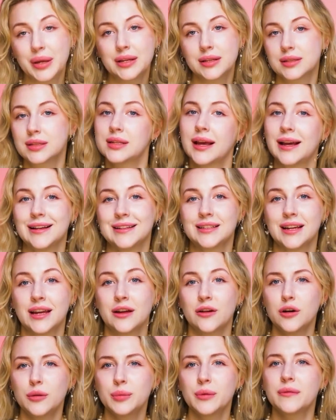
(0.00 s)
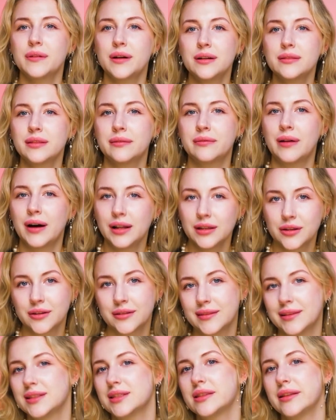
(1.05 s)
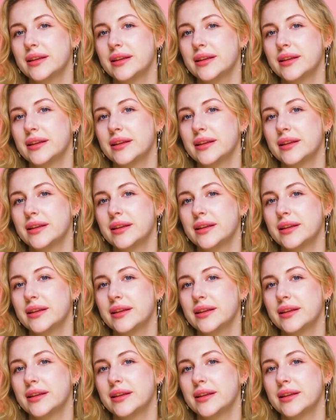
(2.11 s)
being said, I hope you found the value in this